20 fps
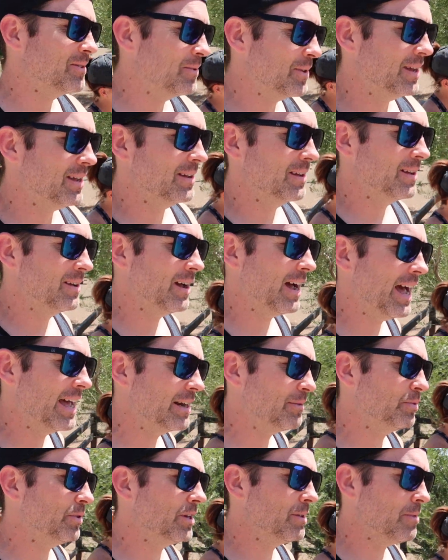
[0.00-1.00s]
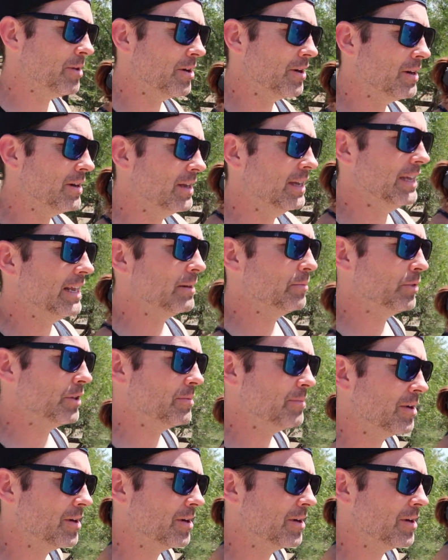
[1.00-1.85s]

We, I had a Bloody Mary, he had a Bloody